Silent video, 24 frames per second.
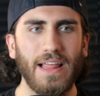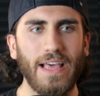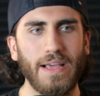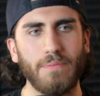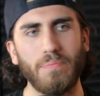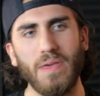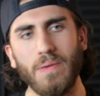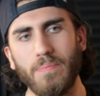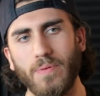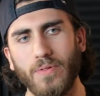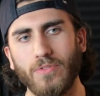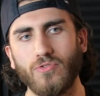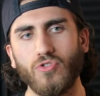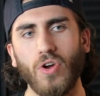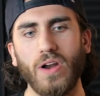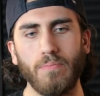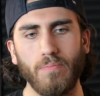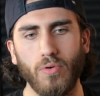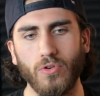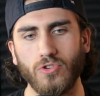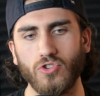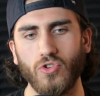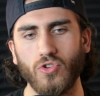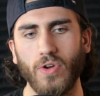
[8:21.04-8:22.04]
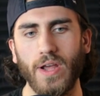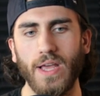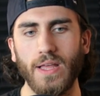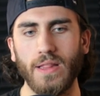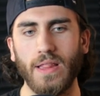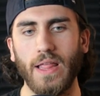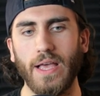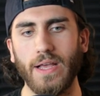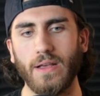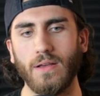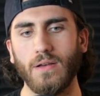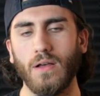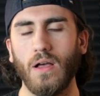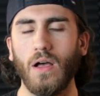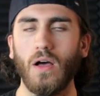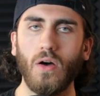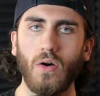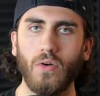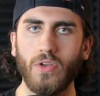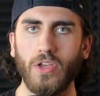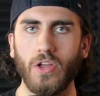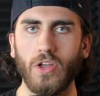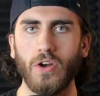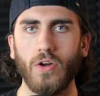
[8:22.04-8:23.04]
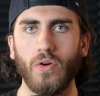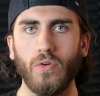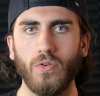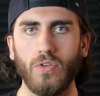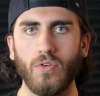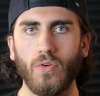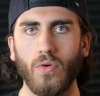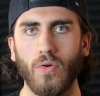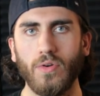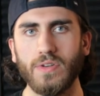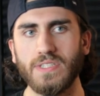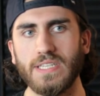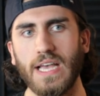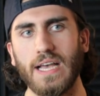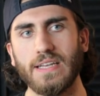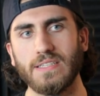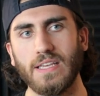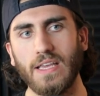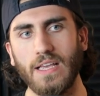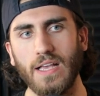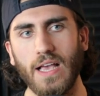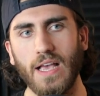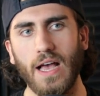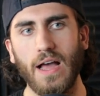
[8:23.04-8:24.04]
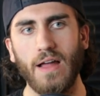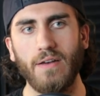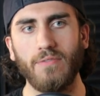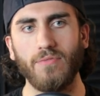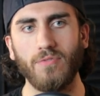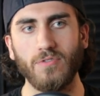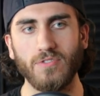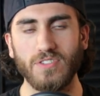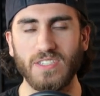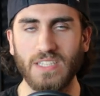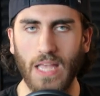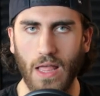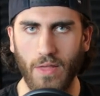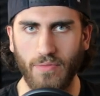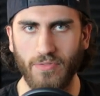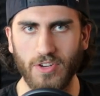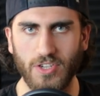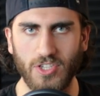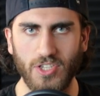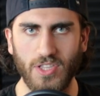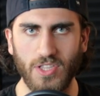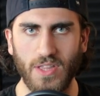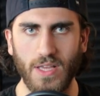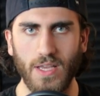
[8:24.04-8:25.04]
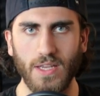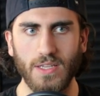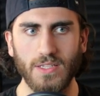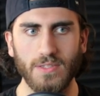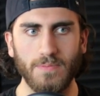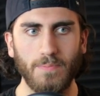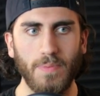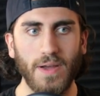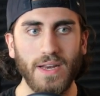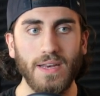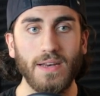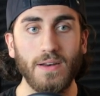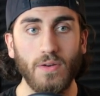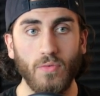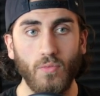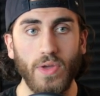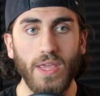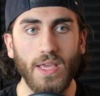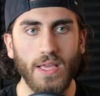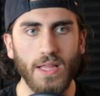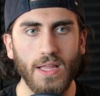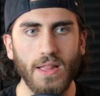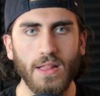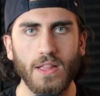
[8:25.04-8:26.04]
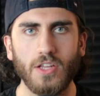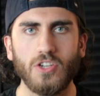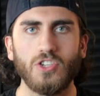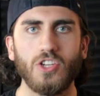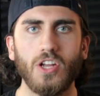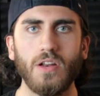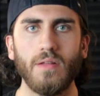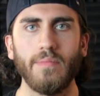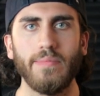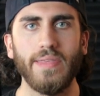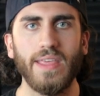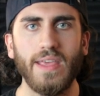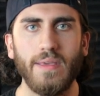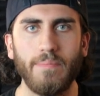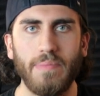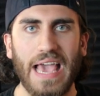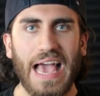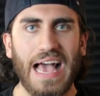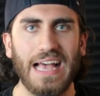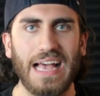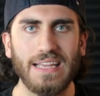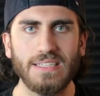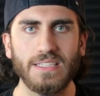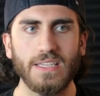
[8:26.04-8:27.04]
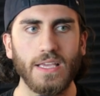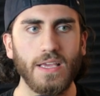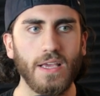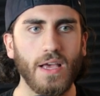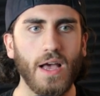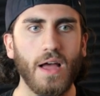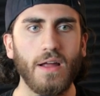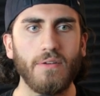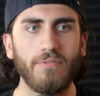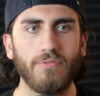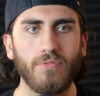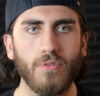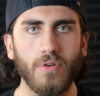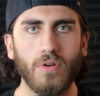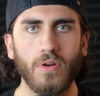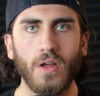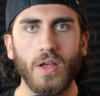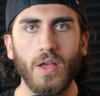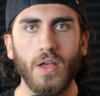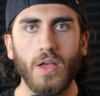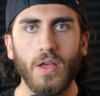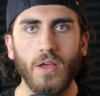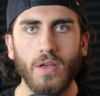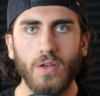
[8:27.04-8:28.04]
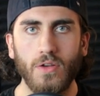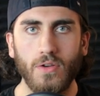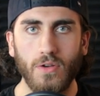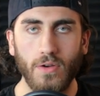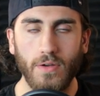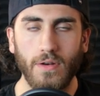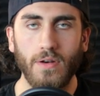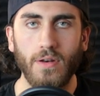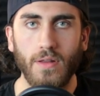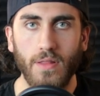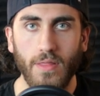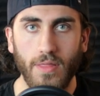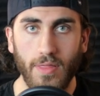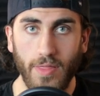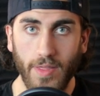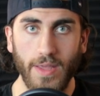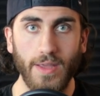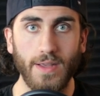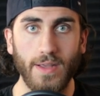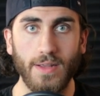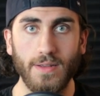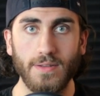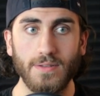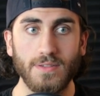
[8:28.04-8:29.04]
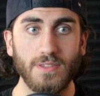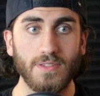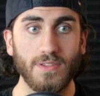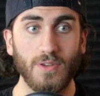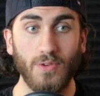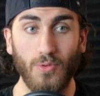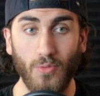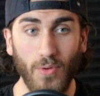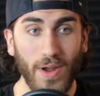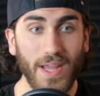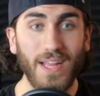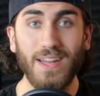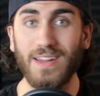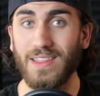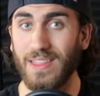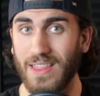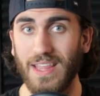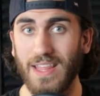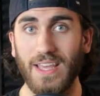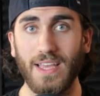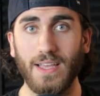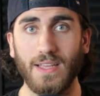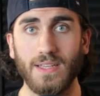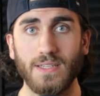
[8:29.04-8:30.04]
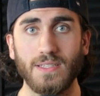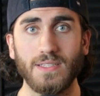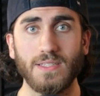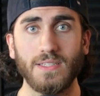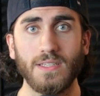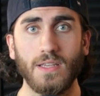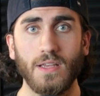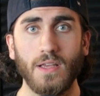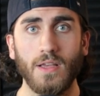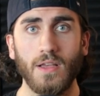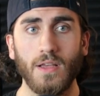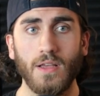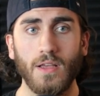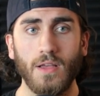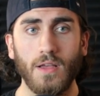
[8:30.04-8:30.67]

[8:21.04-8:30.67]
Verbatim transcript: Like, people try to portray it like, oh, you know, you're always asking God for selfish things. But we can legitimately be asking God for good things, great things,